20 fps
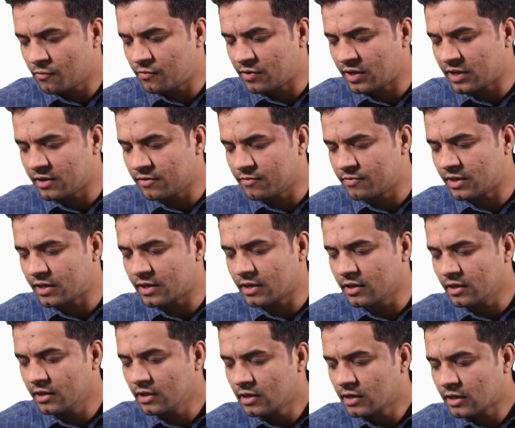
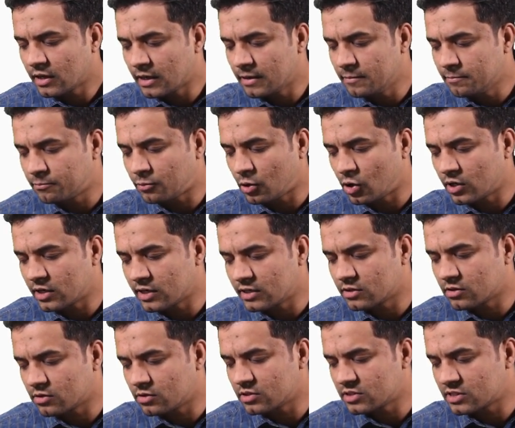Very
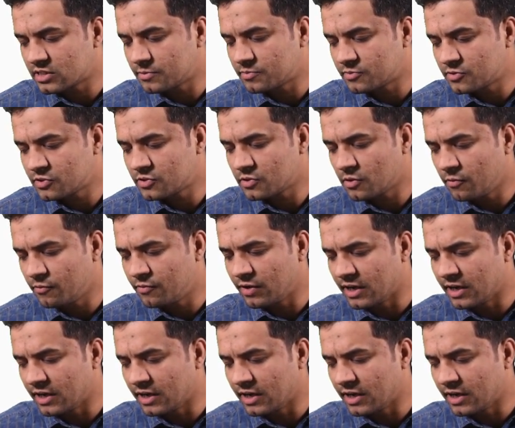important concepts.